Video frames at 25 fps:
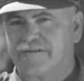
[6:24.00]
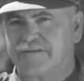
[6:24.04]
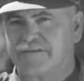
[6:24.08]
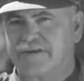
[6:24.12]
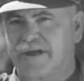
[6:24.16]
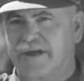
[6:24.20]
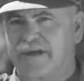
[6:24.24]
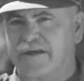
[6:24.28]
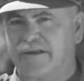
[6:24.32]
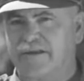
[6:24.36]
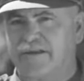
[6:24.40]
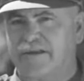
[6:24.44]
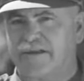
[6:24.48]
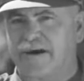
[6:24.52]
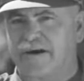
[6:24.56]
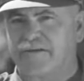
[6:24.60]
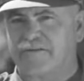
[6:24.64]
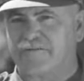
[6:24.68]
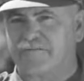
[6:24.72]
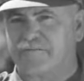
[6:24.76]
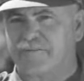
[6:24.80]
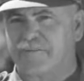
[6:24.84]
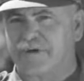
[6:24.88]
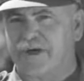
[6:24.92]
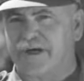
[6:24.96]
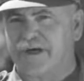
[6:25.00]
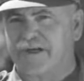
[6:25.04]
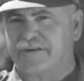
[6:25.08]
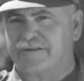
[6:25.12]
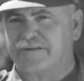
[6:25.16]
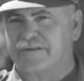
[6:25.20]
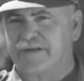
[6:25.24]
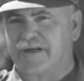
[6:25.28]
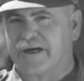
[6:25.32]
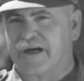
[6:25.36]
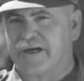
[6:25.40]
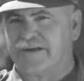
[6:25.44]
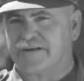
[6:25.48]
The second lot of
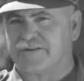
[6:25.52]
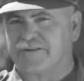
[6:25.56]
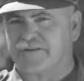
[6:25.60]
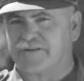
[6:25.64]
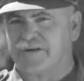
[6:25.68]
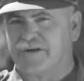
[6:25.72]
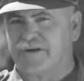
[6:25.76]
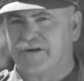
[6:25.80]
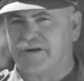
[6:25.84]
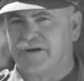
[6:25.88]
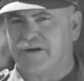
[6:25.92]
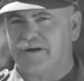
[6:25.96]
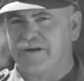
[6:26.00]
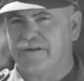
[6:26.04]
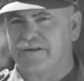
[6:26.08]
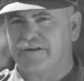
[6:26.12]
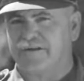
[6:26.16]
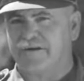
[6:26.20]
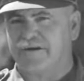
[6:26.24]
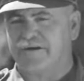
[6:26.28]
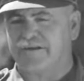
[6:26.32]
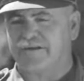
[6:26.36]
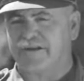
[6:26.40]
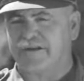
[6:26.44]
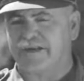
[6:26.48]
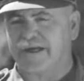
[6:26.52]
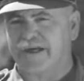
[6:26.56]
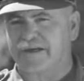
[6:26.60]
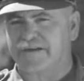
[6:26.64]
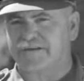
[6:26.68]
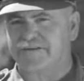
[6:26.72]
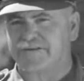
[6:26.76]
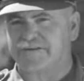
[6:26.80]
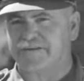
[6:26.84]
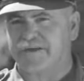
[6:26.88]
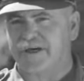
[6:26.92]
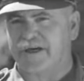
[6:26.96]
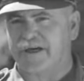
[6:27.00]
parades that I saw on the
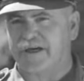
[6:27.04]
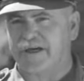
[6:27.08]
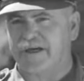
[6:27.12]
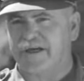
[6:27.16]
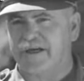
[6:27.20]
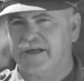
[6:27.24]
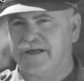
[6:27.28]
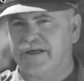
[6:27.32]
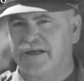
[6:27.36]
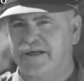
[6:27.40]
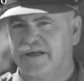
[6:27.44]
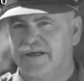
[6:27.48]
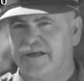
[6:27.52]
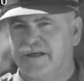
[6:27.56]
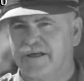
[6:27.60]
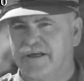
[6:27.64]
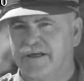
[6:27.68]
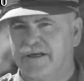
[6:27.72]
next day